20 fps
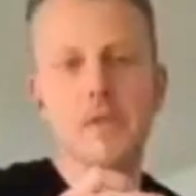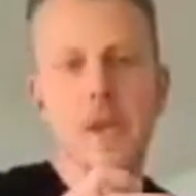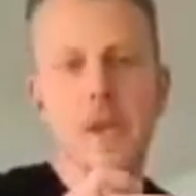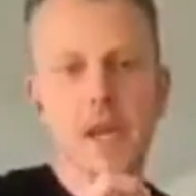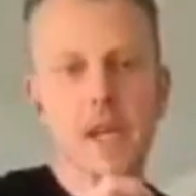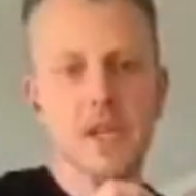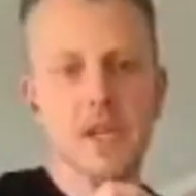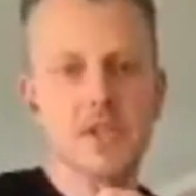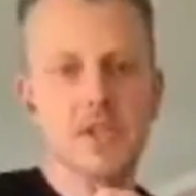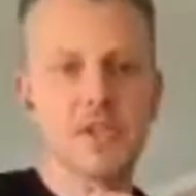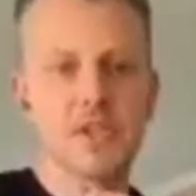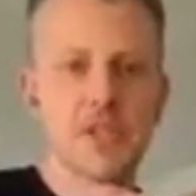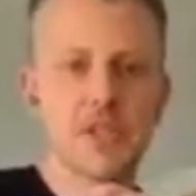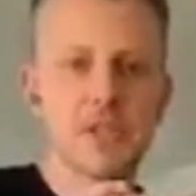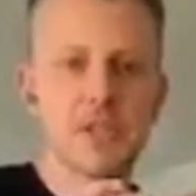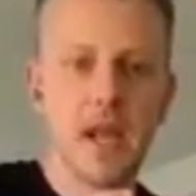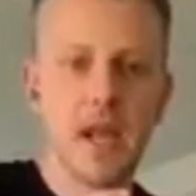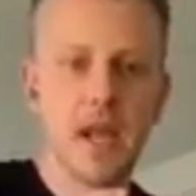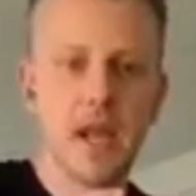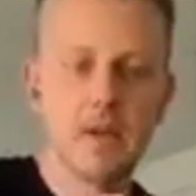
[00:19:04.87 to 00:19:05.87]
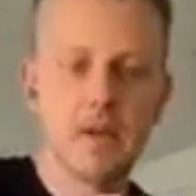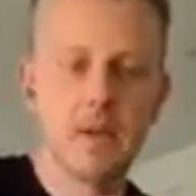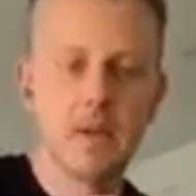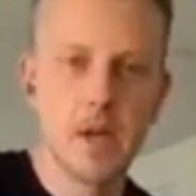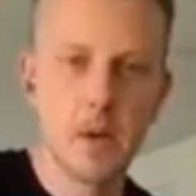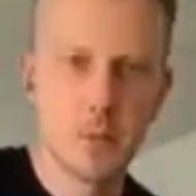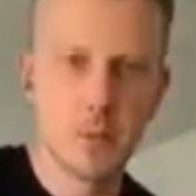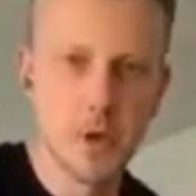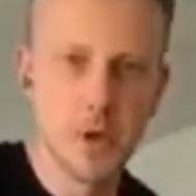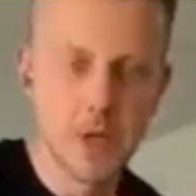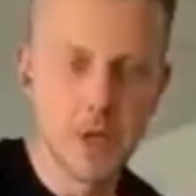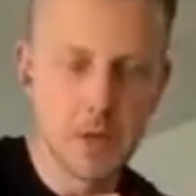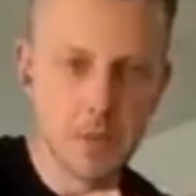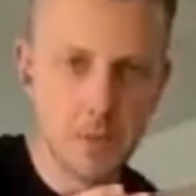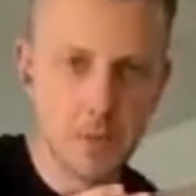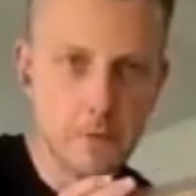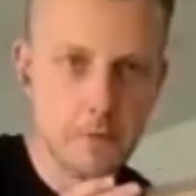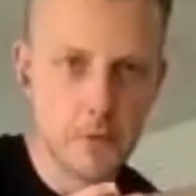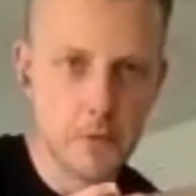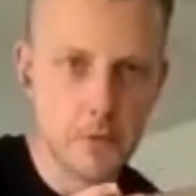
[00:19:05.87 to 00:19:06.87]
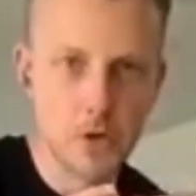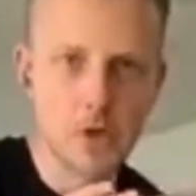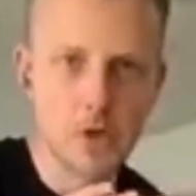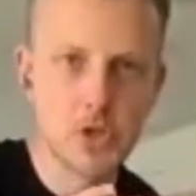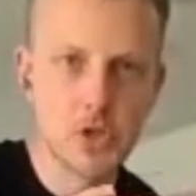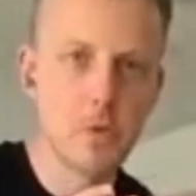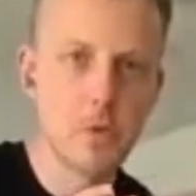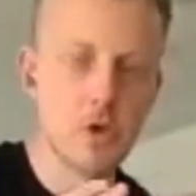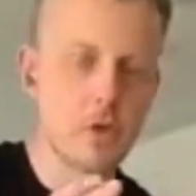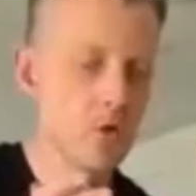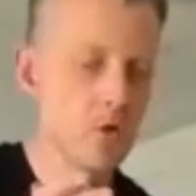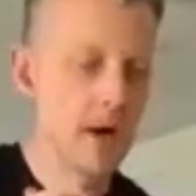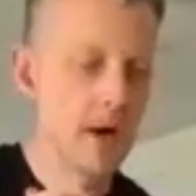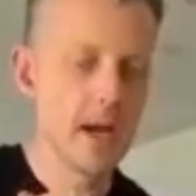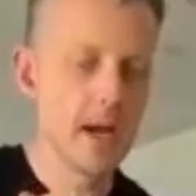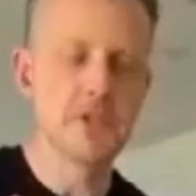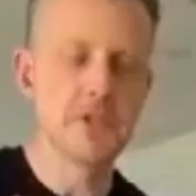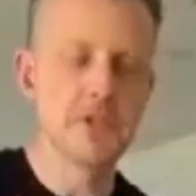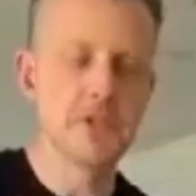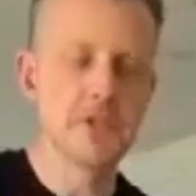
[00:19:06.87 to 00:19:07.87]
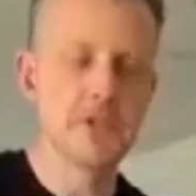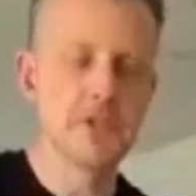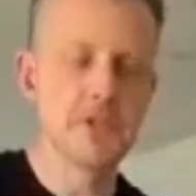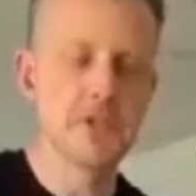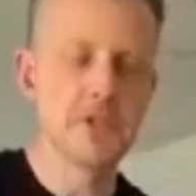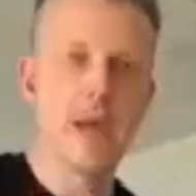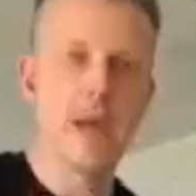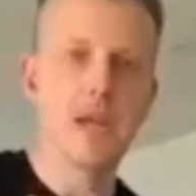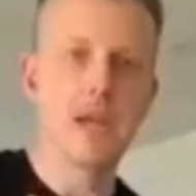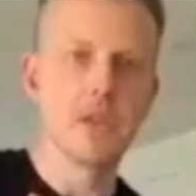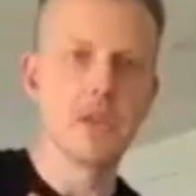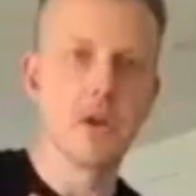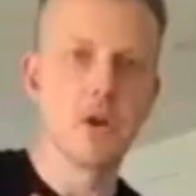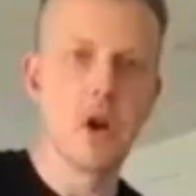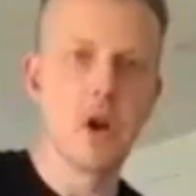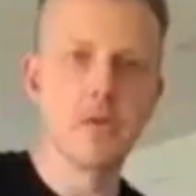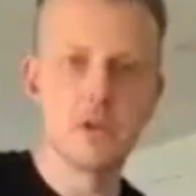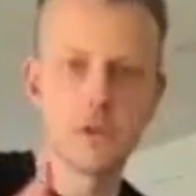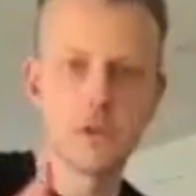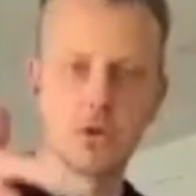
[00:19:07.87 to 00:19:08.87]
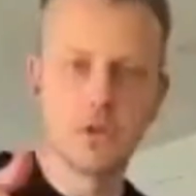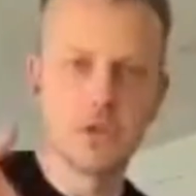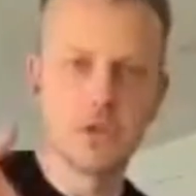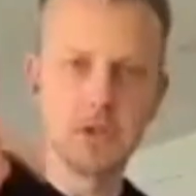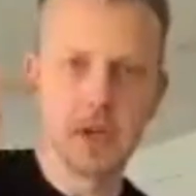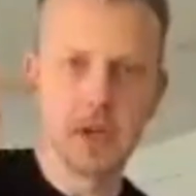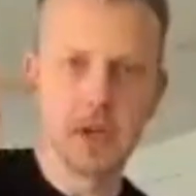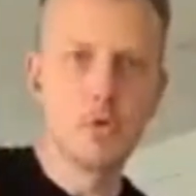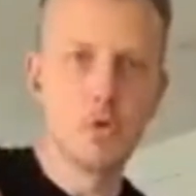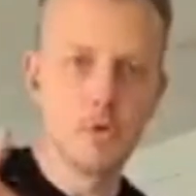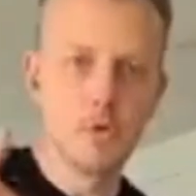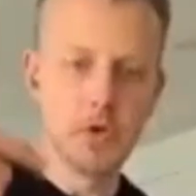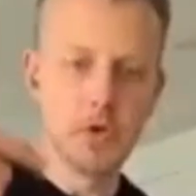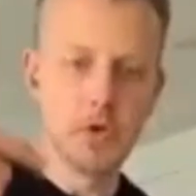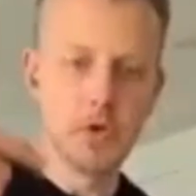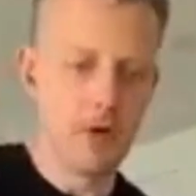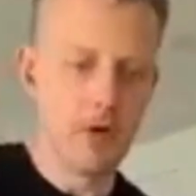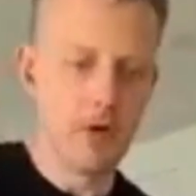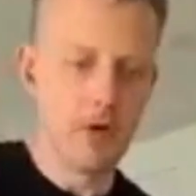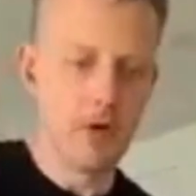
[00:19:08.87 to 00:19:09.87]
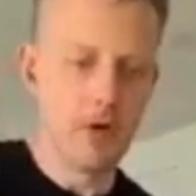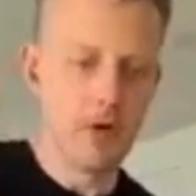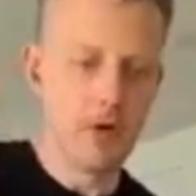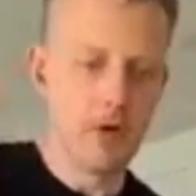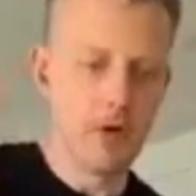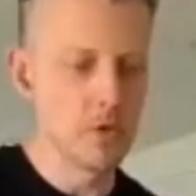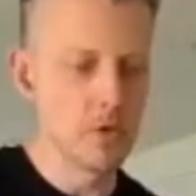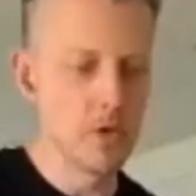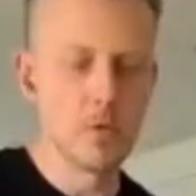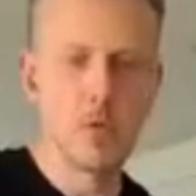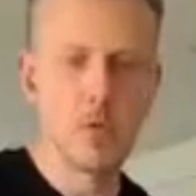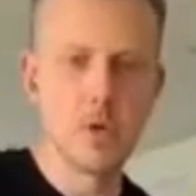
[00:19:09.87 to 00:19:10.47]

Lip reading: They can sense that within the first 24 hours of that going back in the hive, as long as they're moving around and not,